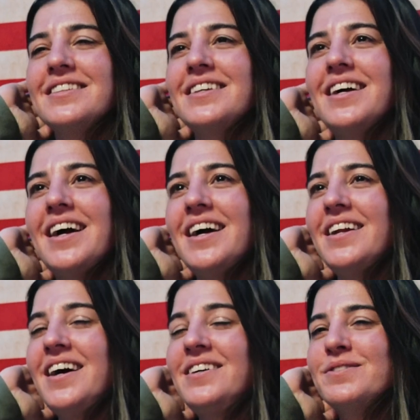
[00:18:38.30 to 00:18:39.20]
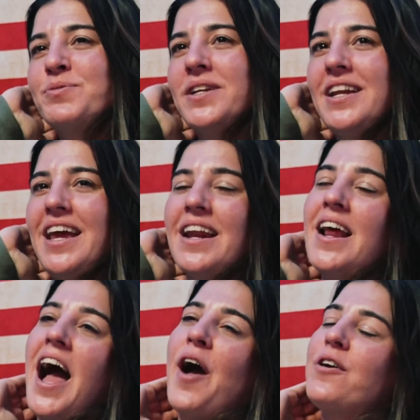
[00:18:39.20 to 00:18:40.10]
I don't know. Pretty deep.
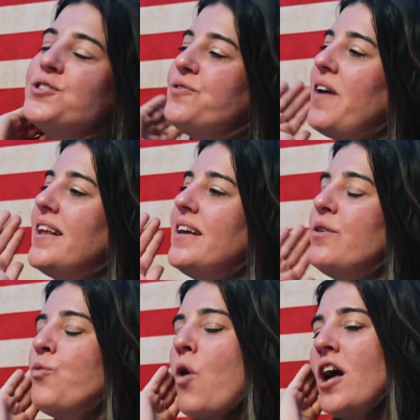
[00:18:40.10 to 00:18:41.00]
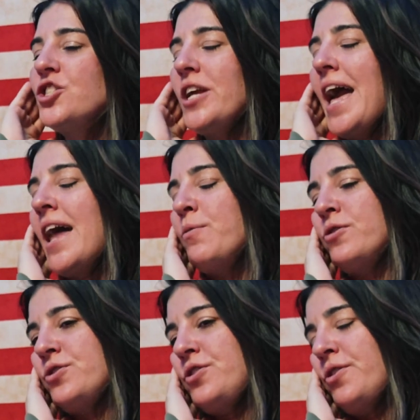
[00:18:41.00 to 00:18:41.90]
I also find it in watching
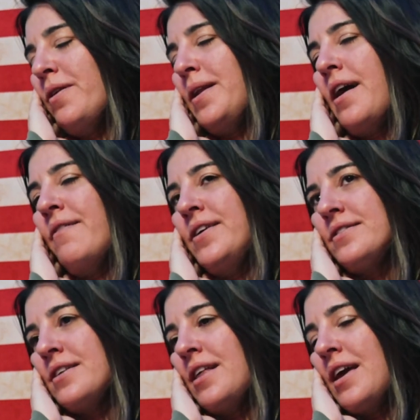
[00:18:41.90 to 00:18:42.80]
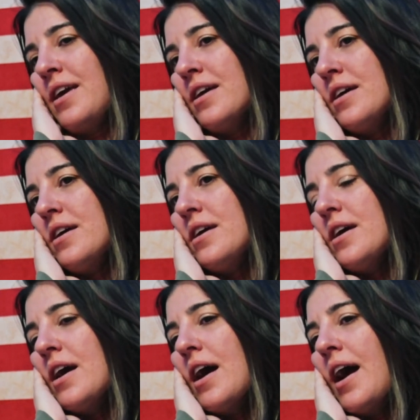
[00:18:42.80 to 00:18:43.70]
animals too. And obviously, like,
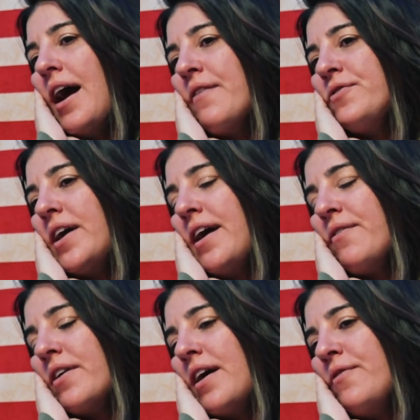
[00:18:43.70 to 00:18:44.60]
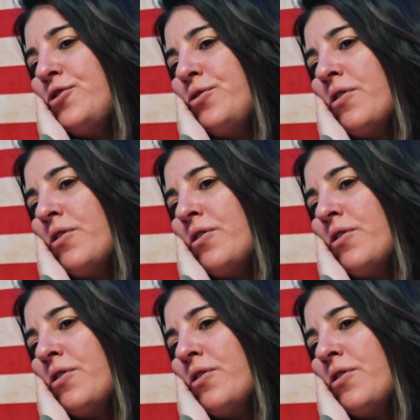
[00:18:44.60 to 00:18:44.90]
I have 2